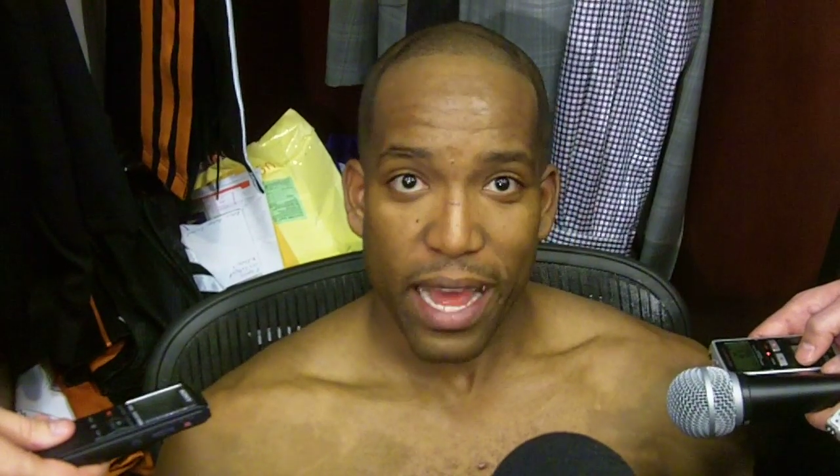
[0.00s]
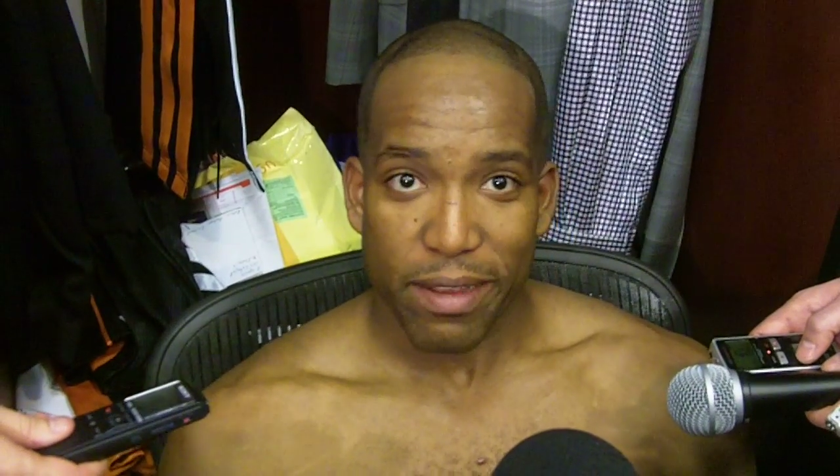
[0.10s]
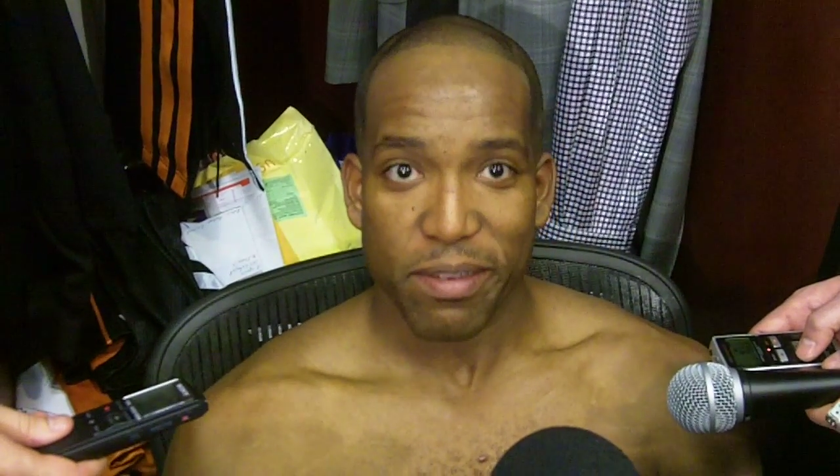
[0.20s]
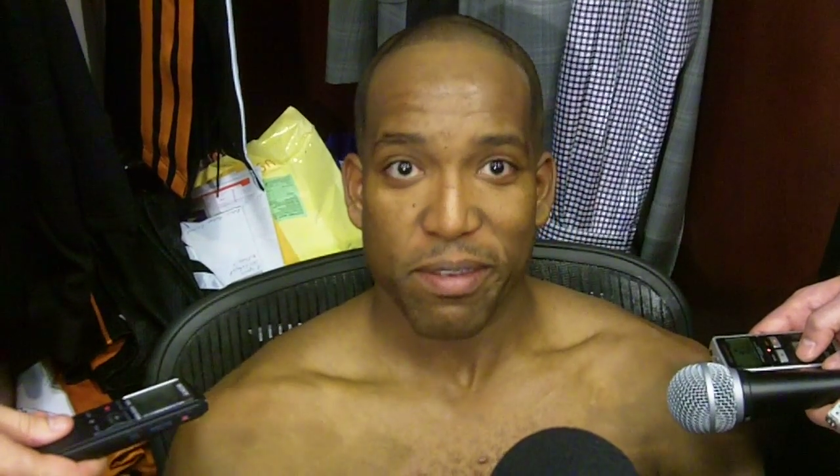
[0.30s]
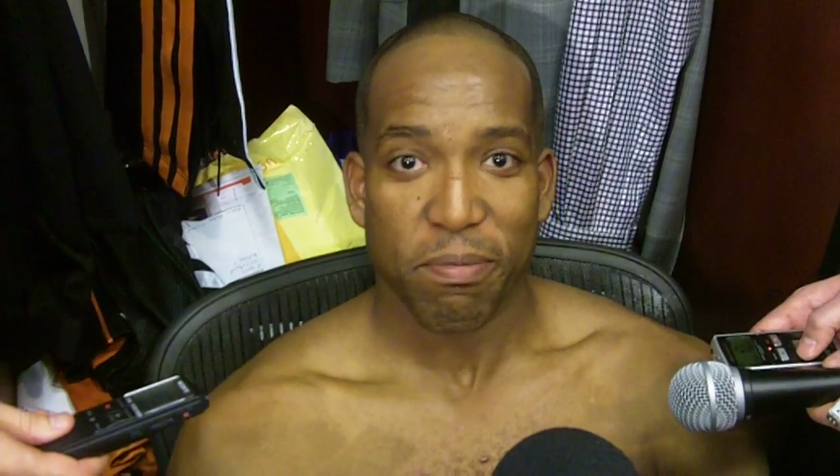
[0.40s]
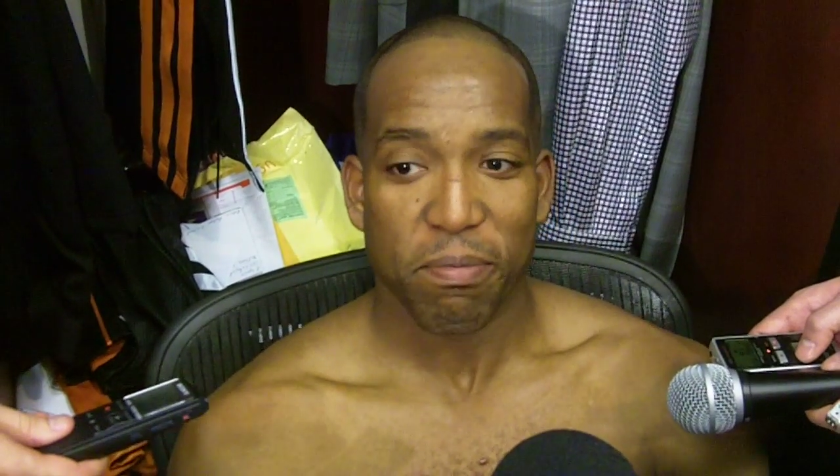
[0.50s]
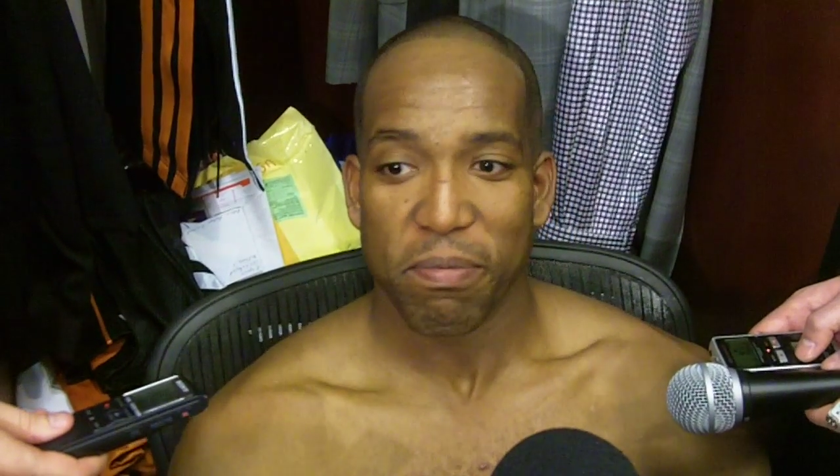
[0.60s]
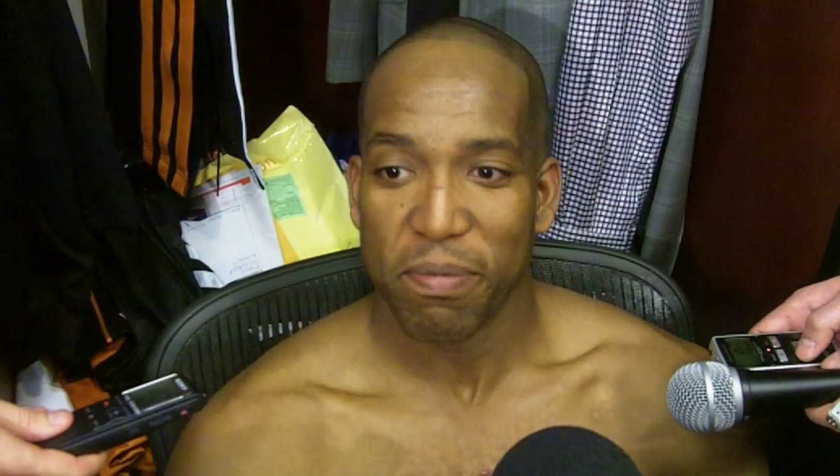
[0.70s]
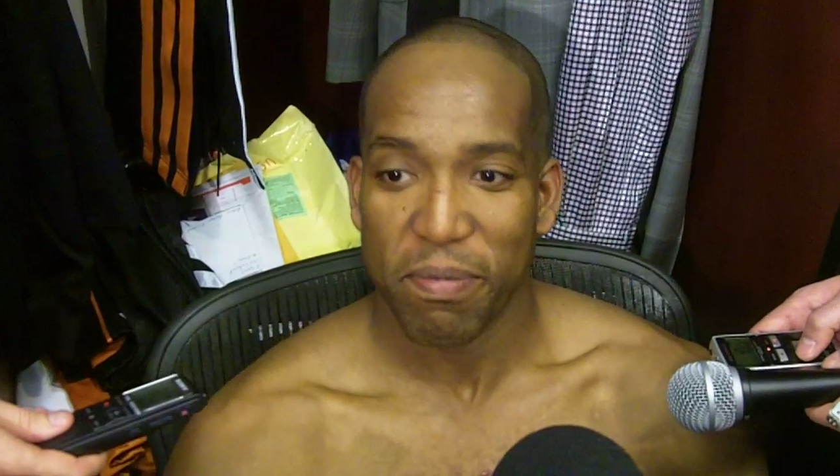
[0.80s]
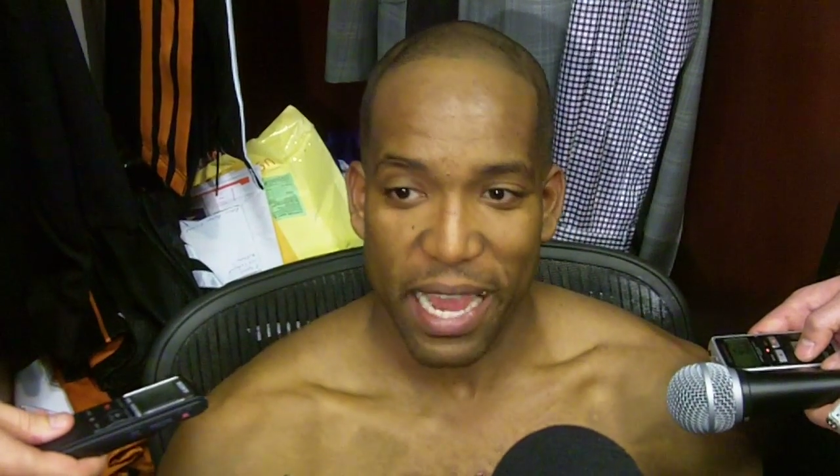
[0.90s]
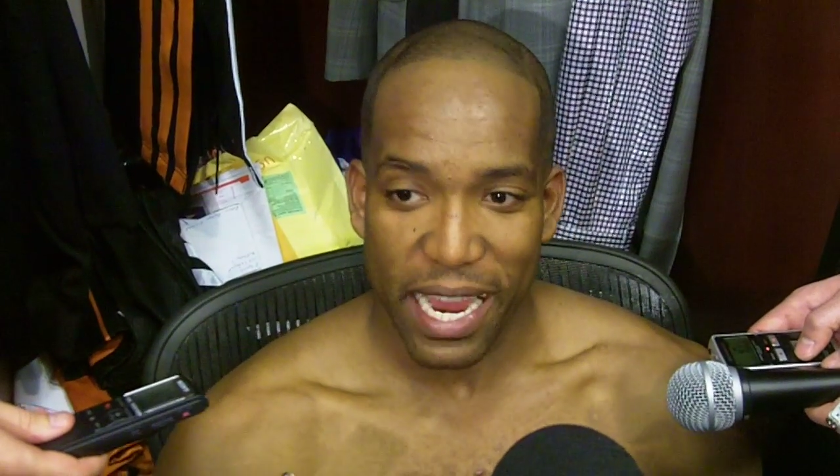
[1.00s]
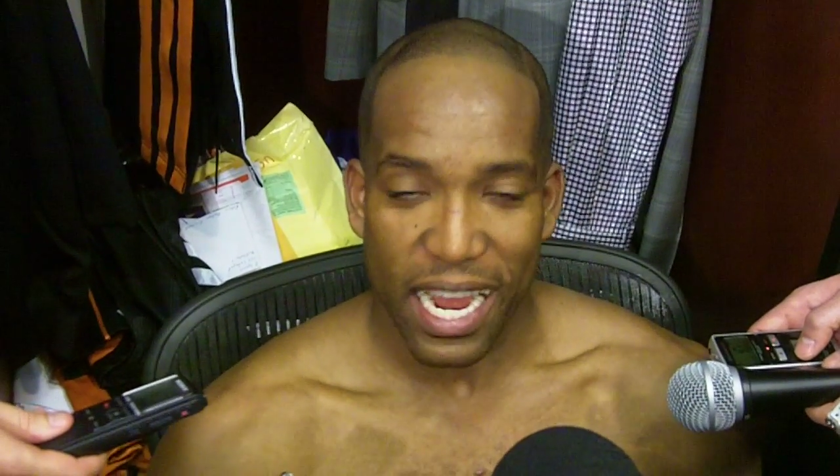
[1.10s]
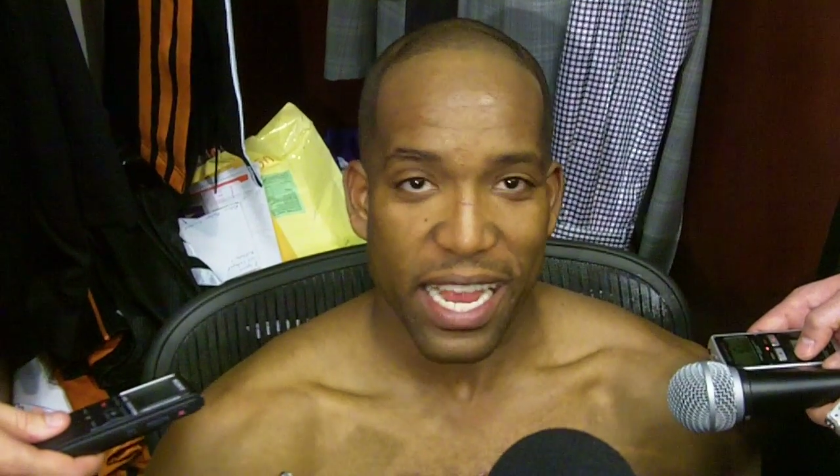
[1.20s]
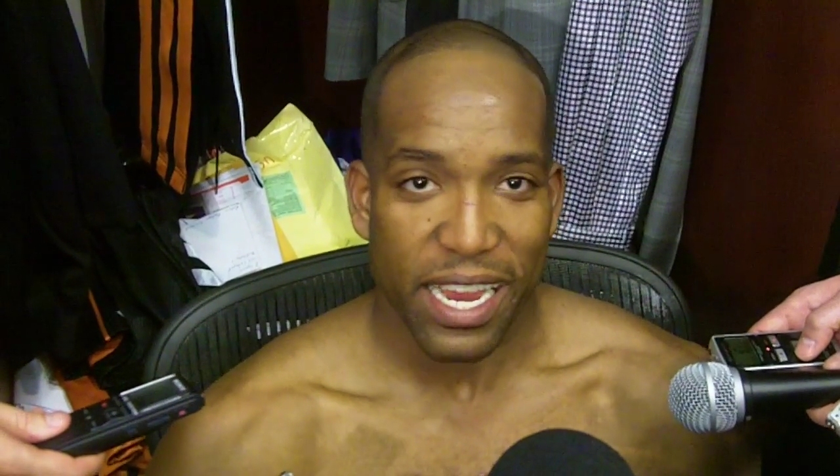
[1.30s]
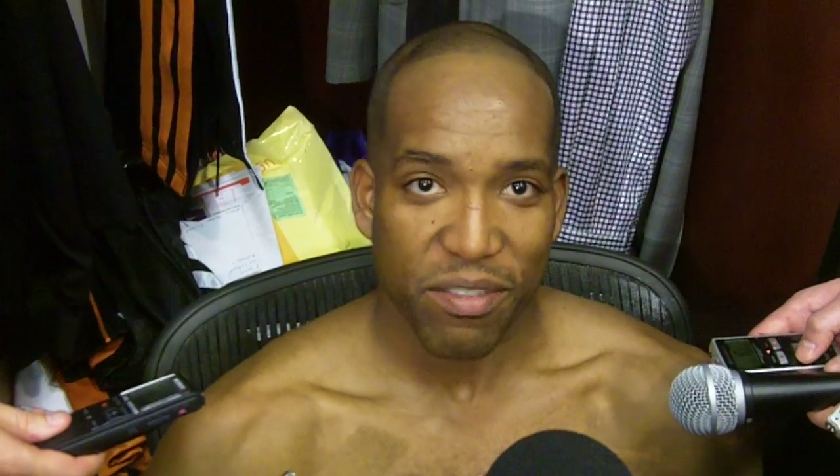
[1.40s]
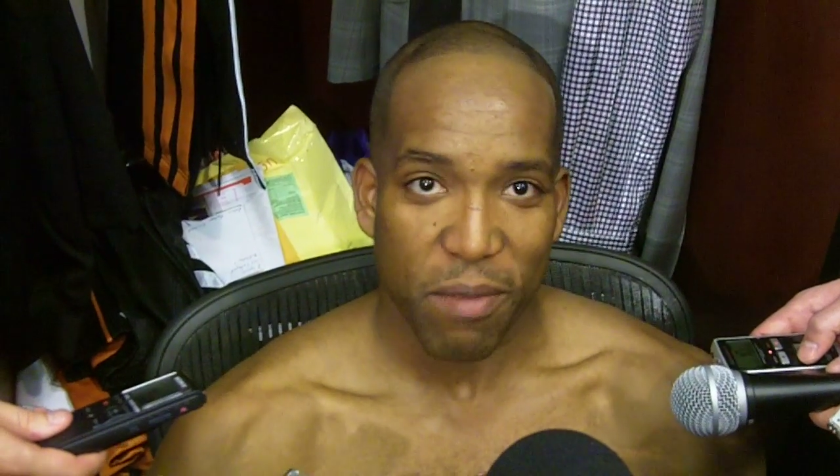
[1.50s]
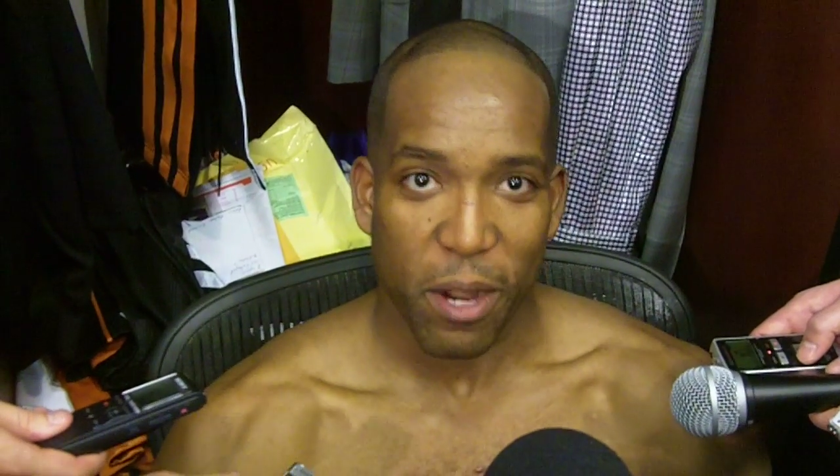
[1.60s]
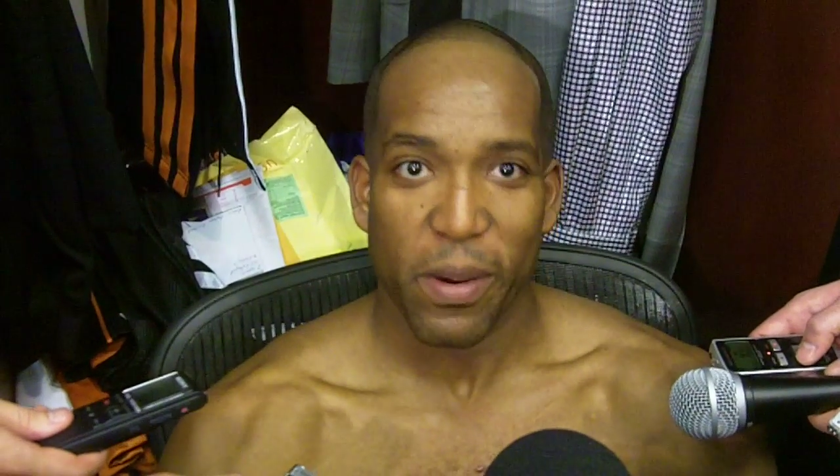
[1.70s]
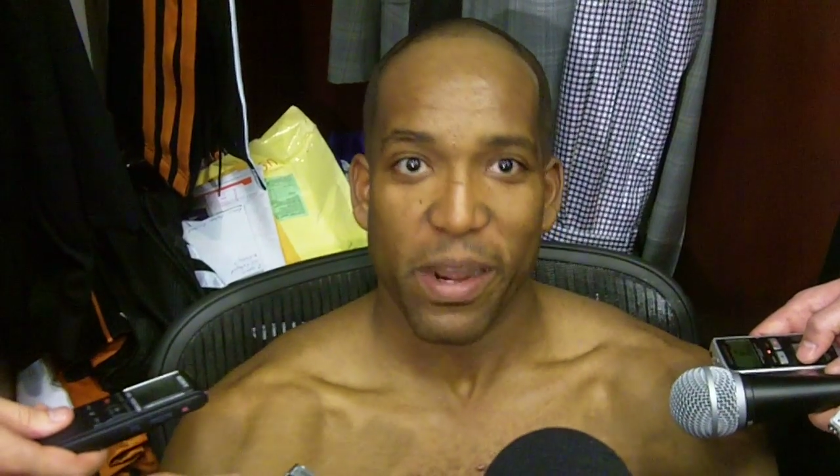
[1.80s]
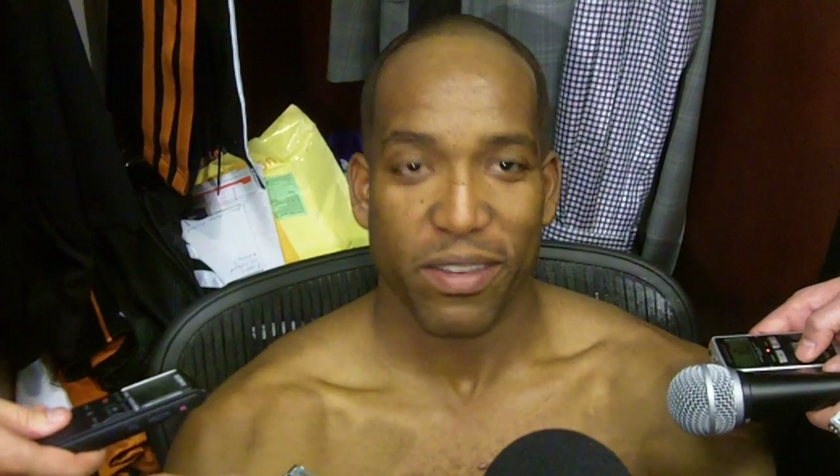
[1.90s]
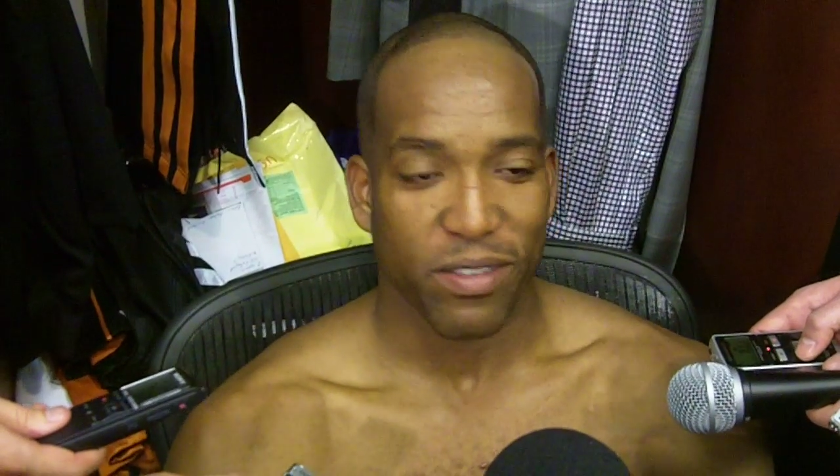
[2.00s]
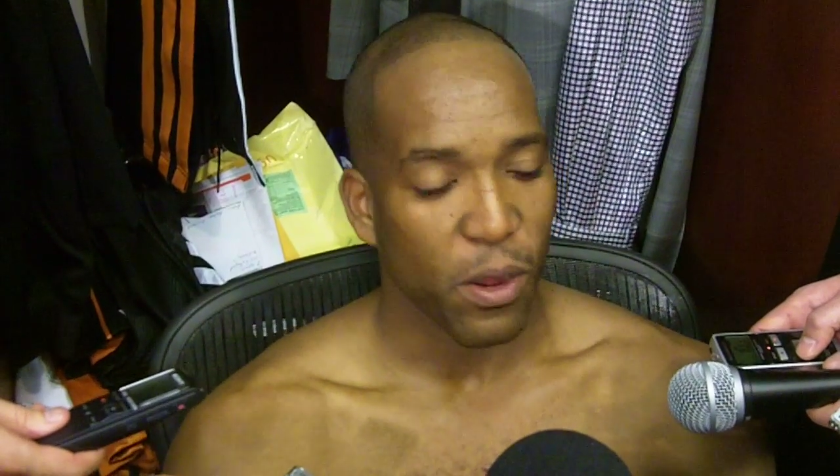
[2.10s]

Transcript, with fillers: last eight, nine years of my career.